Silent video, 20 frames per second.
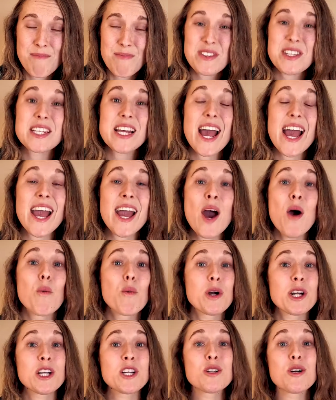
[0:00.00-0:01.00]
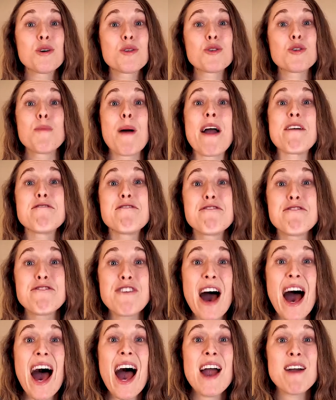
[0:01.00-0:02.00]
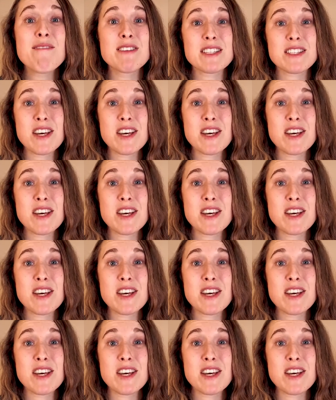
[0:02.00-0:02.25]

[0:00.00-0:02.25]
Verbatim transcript: Today, we're gonna go through my five